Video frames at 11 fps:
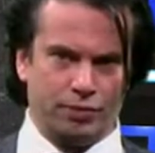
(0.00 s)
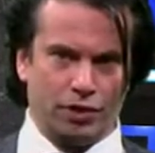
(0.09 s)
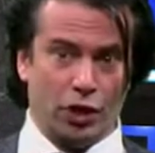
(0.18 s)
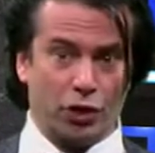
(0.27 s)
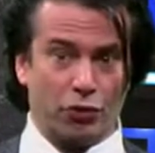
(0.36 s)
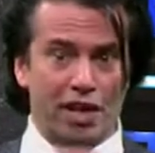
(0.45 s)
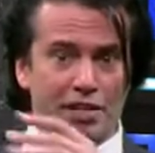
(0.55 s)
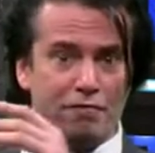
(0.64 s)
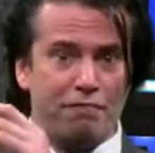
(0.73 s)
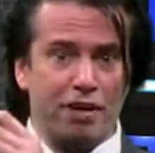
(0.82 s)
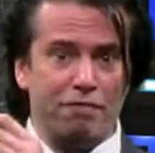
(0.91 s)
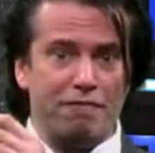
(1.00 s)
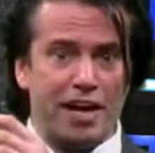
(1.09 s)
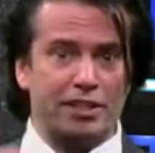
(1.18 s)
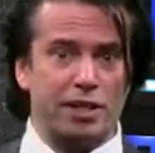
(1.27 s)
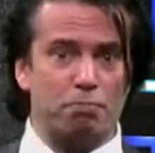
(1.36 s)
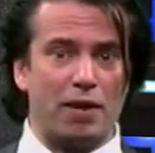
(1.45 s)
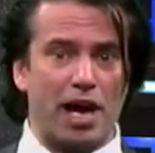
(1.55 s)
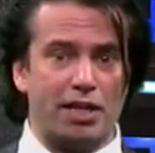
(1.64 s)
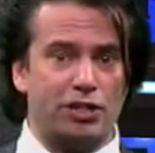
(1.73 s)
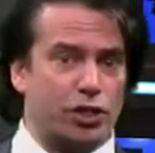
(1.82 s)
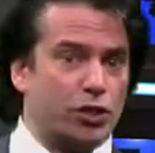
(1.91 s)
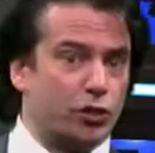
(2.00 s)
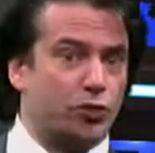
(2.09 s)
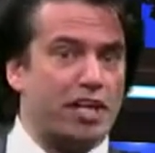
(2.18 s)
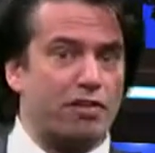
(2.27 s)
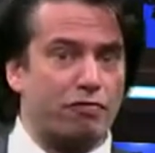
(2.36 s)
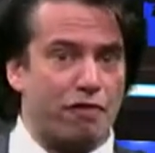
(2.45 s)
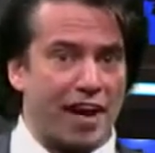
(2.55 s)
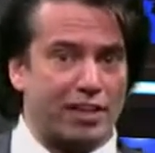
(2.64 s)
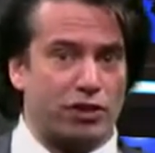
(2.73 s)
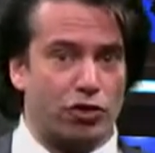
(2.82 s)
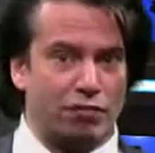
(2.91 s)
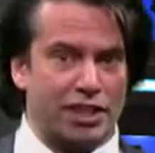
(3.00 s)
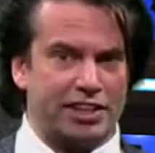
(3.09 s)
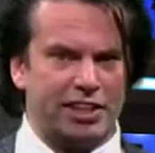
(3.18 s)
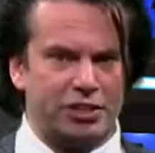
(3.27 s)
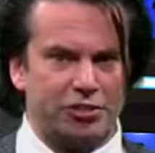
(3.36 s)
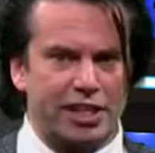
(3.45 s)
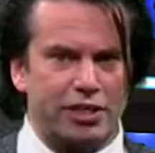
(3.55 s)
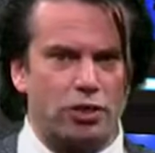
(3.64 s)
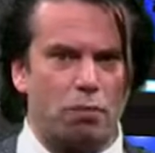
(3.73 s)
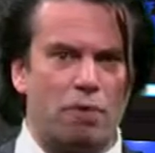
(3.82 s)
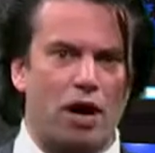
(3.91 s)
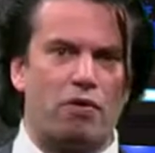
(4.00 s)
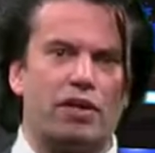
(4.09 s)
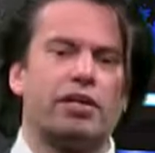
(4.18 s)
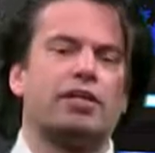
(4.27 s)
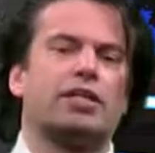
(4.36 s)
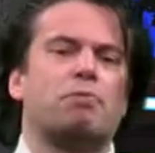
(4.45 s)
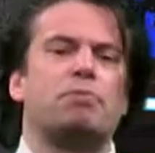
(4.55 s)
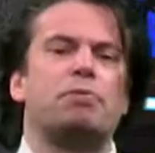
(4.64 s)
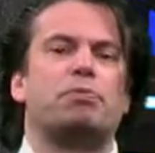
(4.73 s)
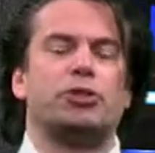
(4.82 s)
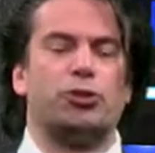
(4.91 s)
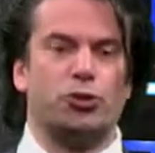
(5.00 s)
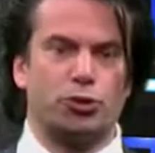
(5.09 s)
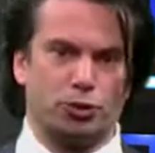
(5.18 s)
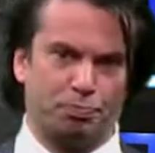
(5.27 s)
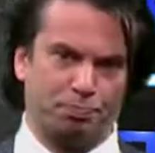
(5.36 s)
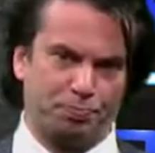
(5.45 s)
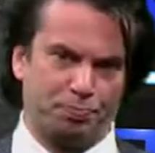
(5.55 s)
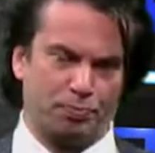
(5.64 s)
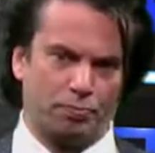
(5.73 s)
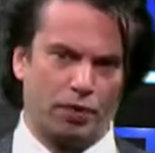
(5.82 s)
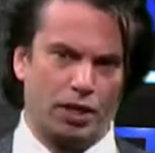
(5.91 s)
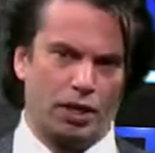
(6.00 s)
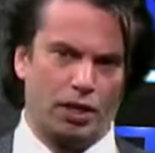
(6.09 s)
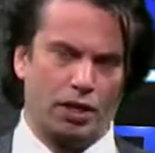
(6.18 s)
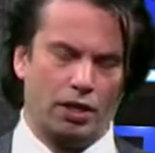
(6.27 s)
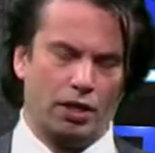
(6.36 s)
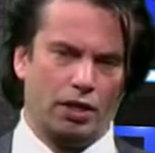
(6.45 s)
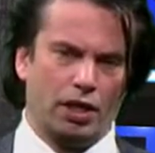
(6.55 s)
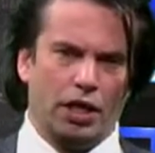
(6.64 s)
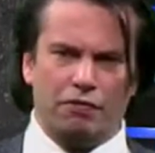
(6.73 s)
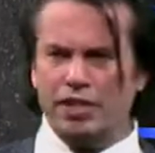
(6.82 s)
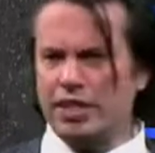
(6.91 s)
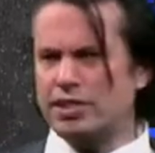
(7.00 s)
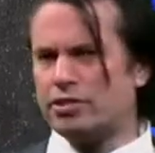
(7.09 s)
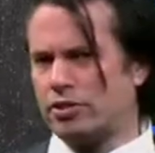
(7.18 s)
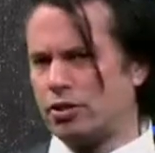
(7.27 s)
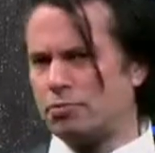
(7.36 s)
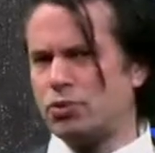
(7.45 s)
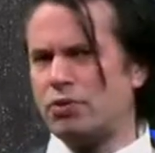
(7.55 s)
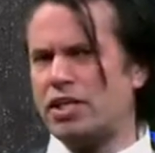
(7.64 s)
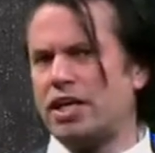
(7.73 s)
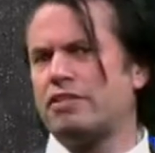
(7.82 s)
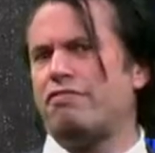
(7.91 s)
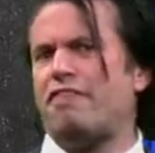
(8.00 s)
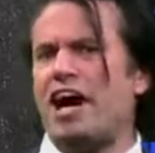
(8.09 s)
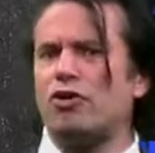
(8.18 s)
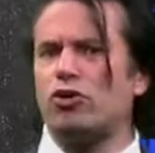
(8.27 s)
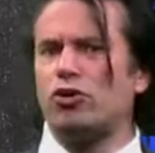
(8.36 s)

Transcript: A greater fill factor implies a greater fraction of that theoretical power can be produced. With these terms, we can define our